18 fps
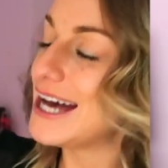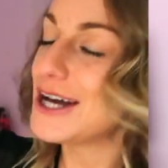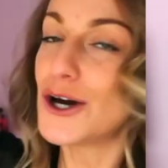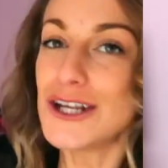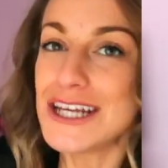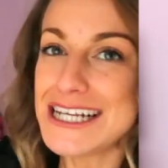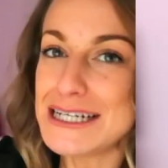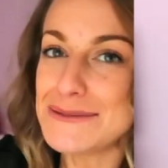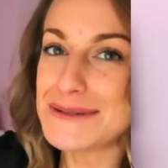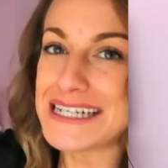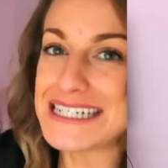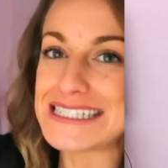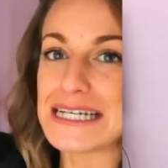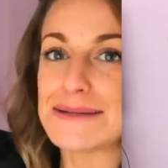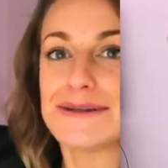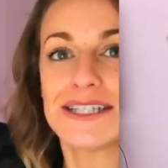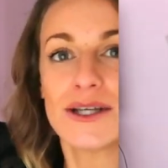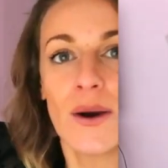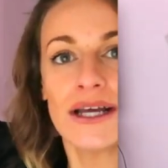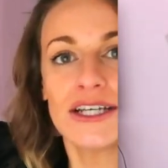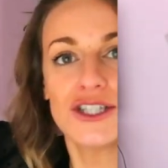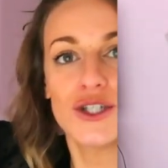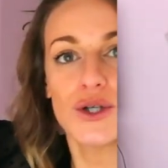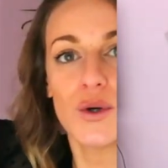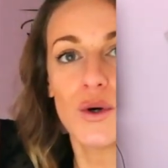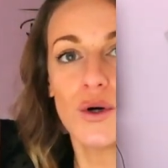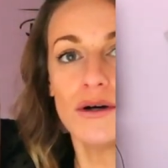Got it in a medium, it's quite
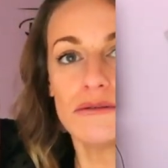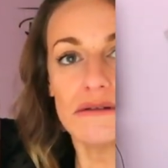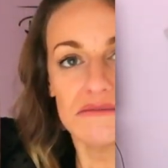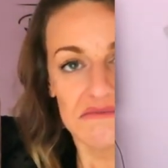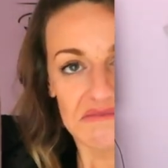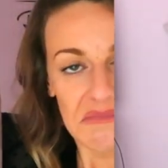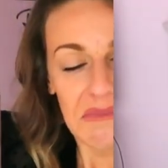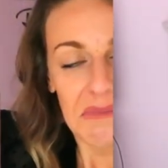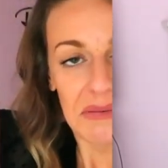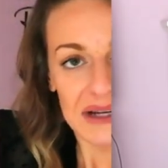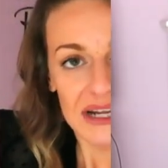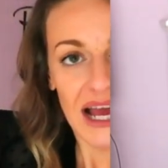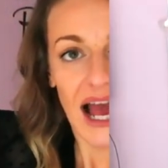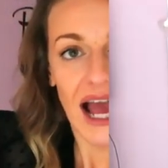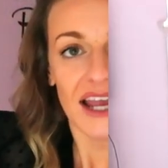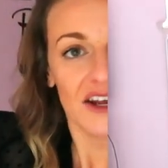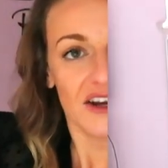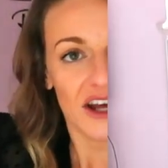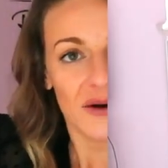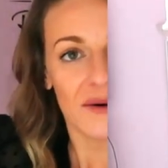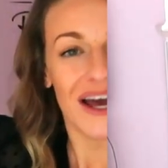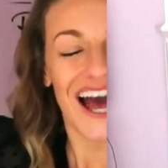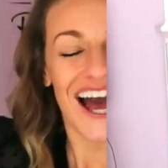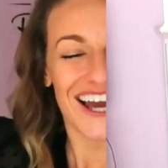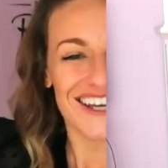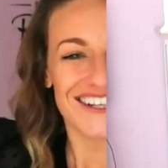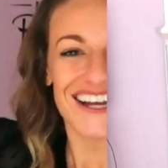short, but you know
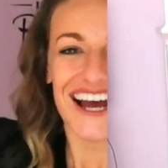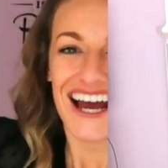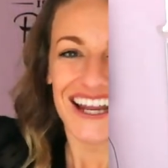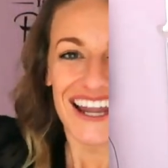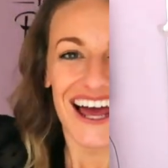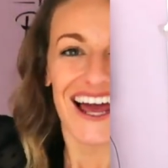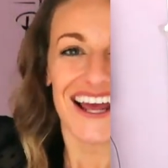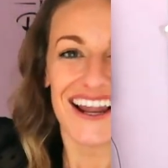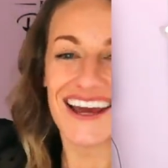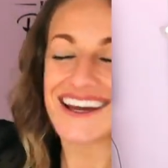I, I, I